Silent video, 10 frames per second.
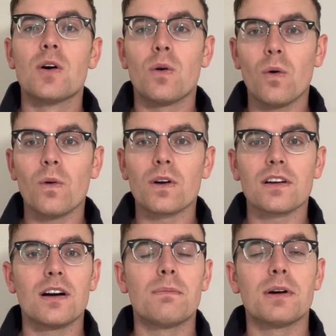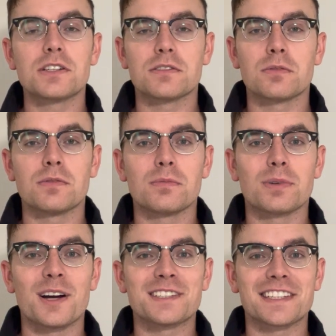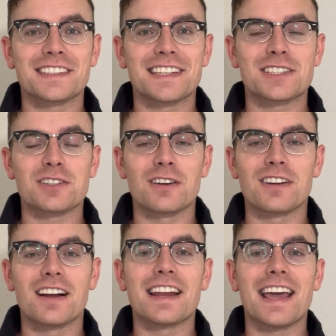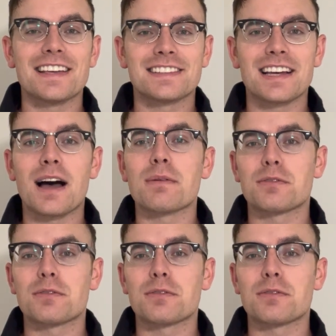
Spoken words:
or a bunch of projects to get started on ASAP